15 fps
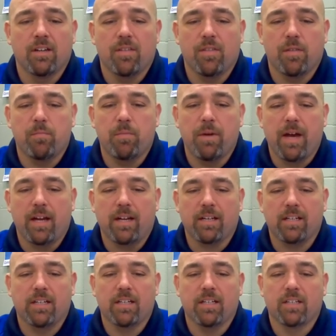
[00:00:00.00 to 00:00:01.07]
the back,
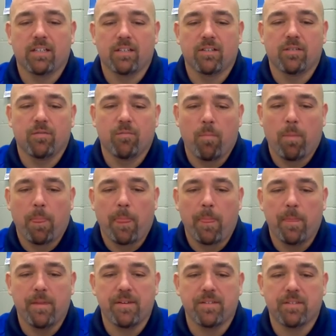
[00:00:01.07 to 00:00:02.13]

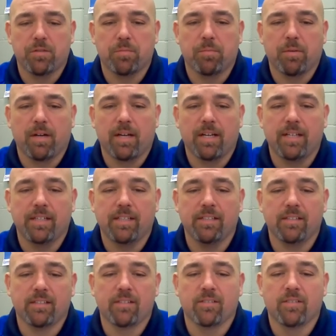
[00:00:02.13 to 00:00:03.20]
the spine.
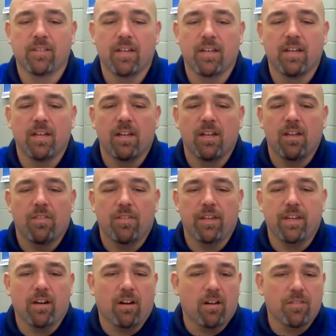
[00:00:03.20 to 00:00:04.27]

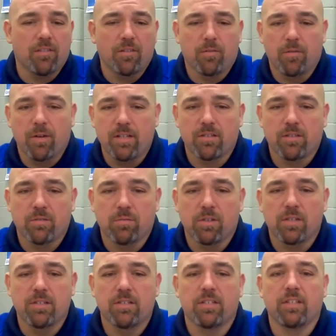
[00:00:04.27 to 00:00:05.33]
The author writes the
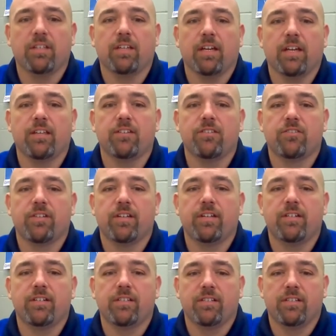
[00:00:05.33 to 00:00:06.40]
words and the
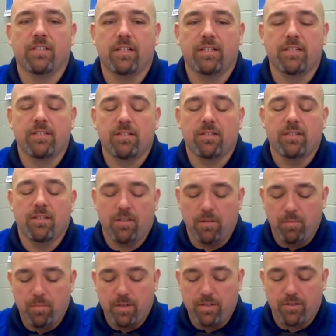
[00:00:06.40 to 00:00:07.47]
illustrator does the
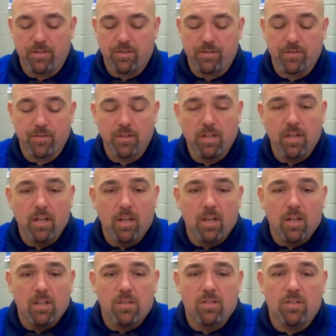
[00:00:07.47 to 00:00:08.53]
pictures.
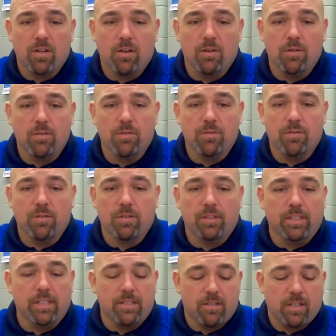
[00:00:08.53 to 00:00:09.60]
So
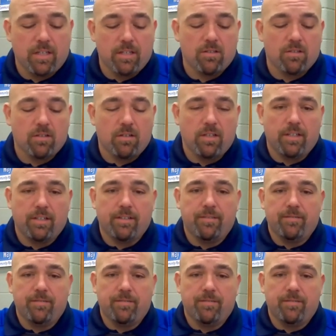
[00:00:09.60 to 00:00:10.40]
let's get started.